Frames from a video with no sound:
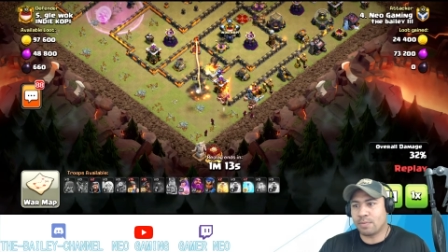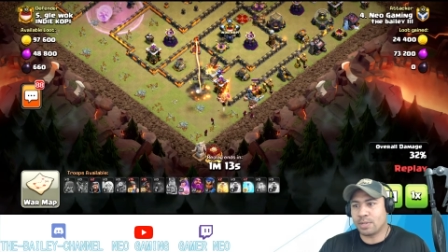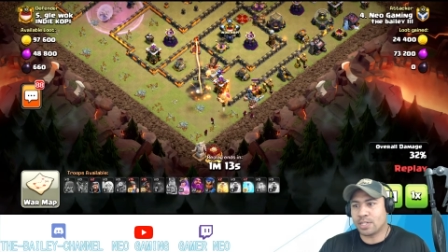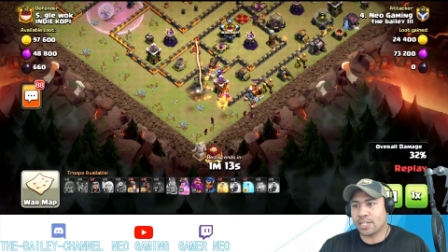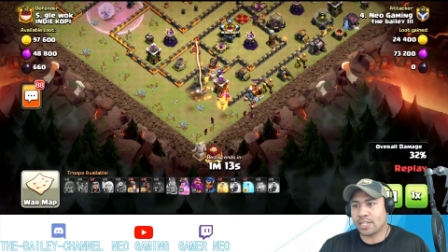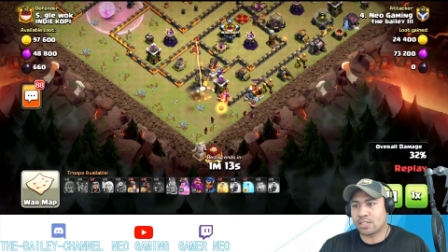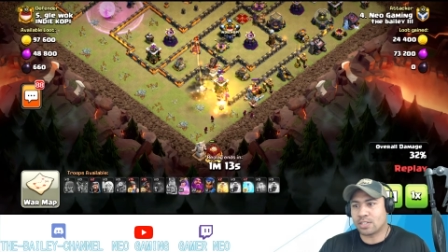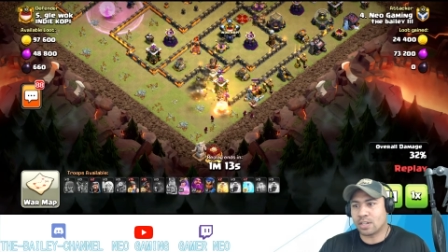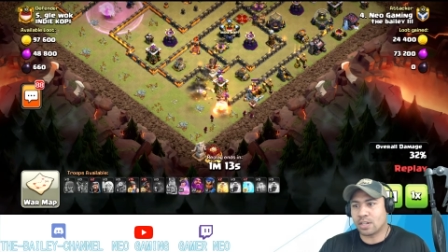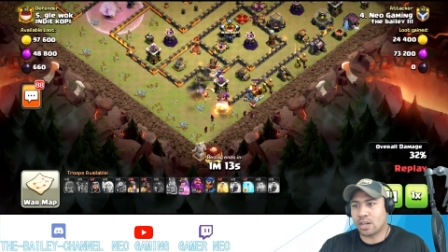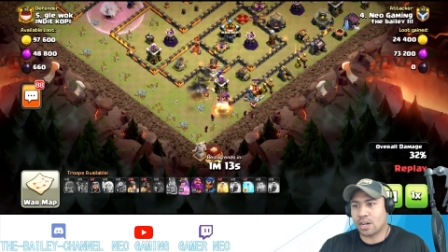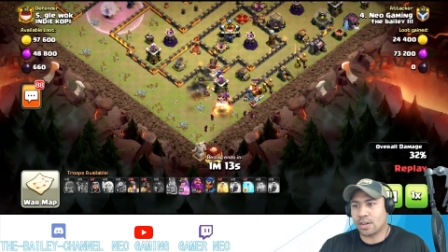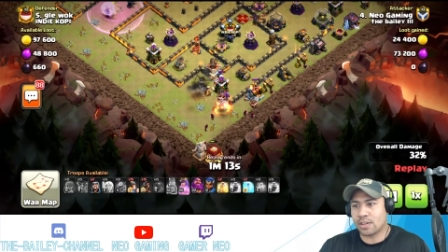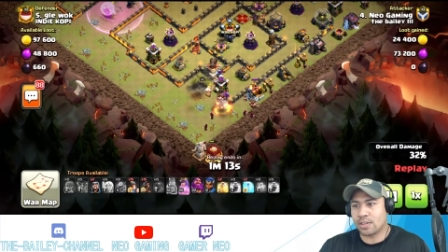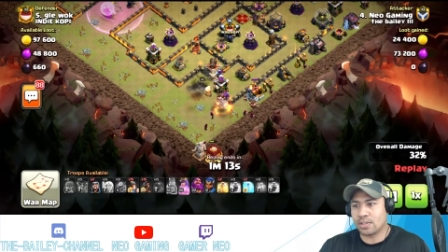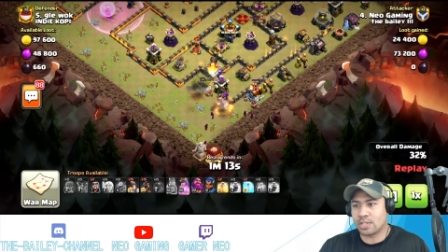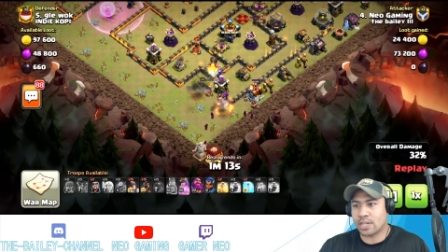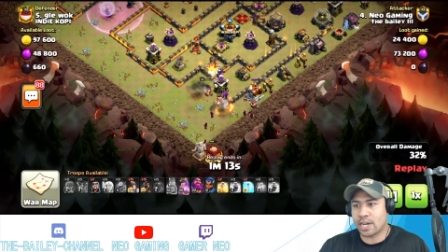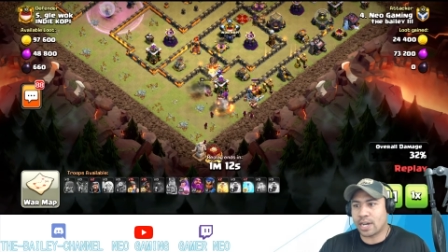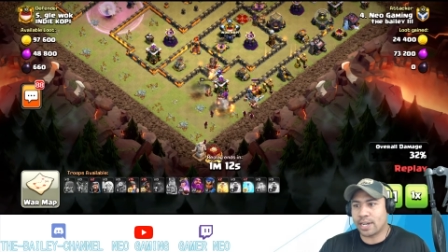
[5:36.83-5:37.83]
He takes a lot of
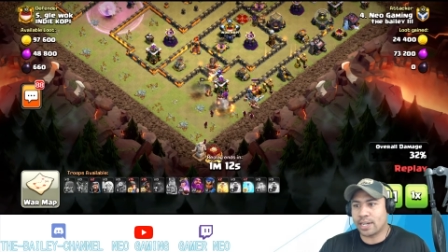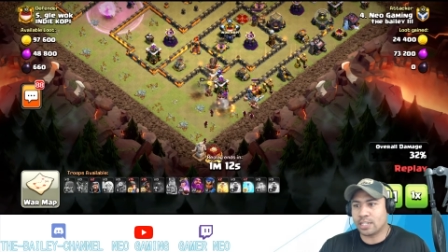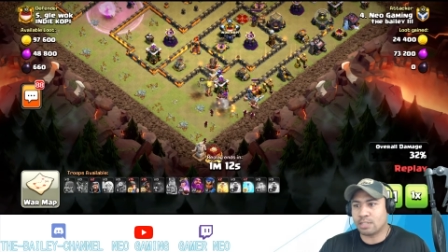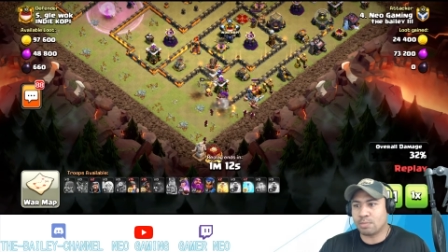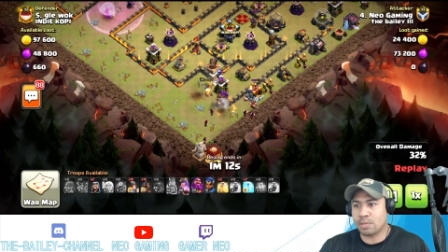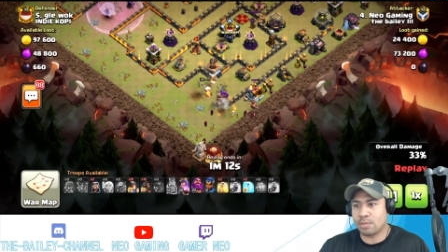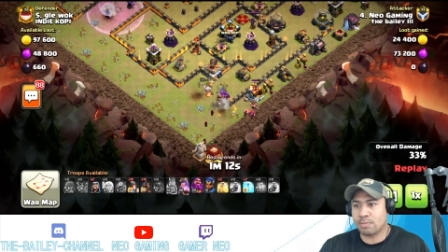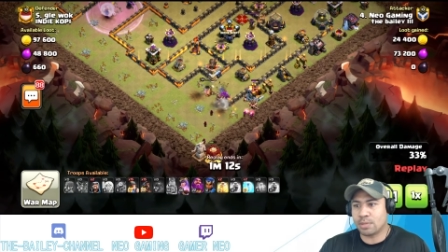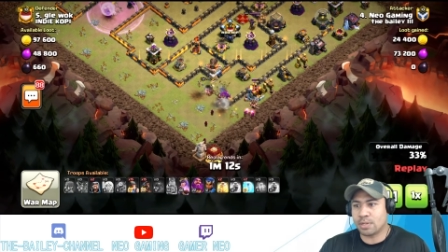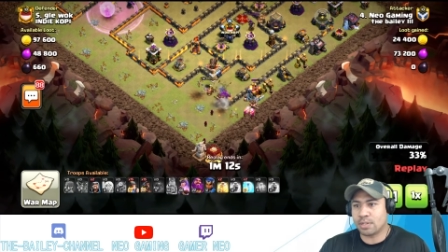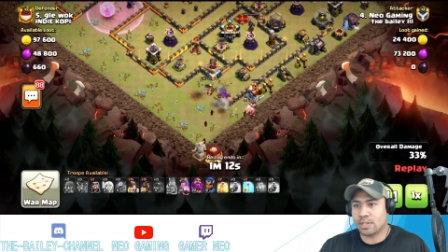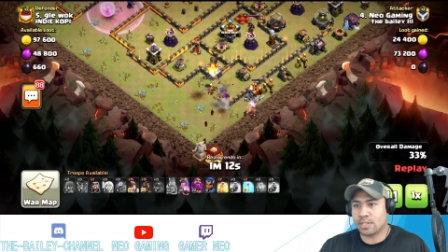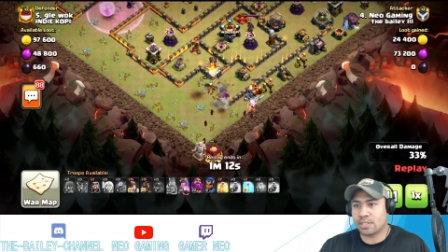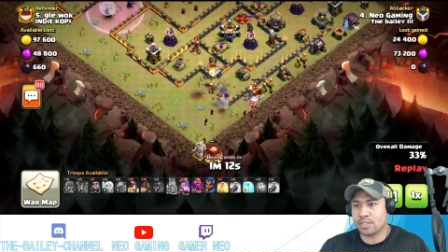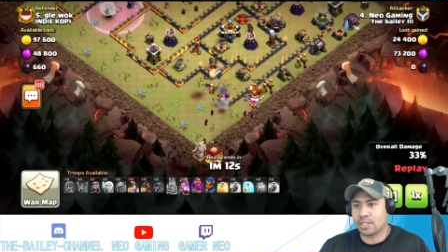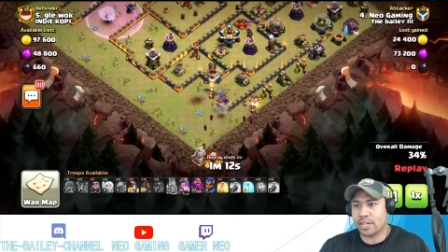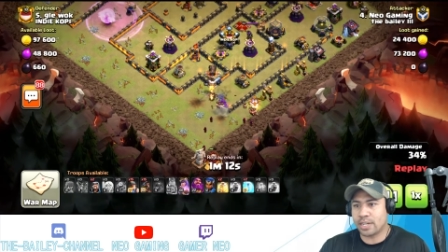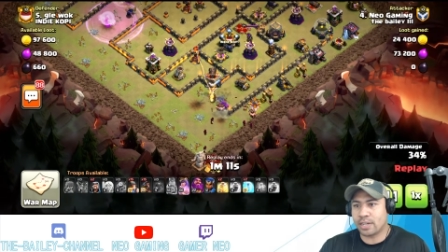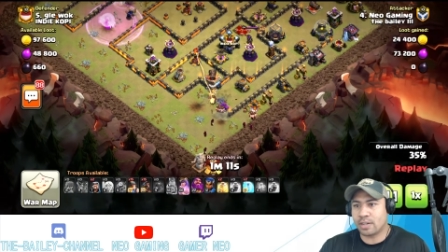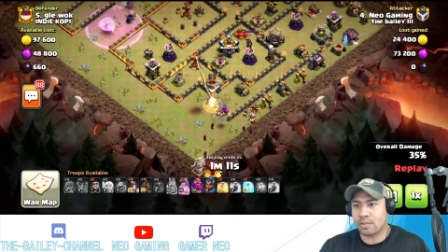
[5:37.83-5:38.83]
those high HP buildings
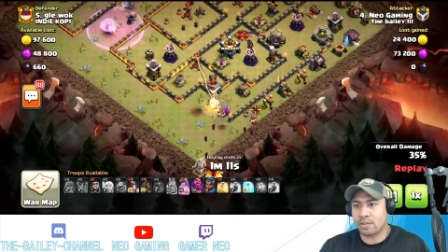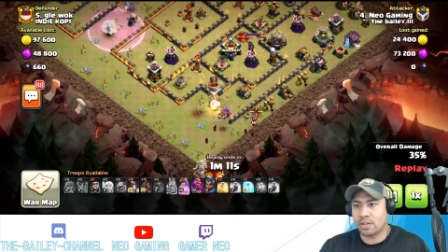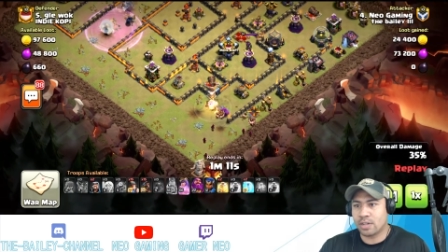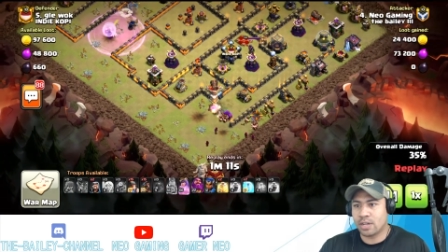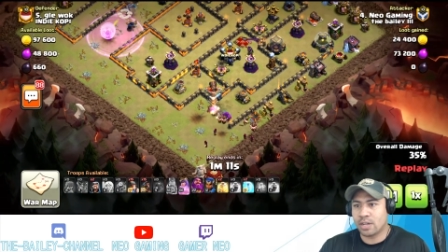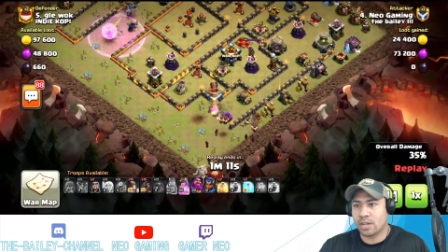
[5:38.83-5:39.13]
down.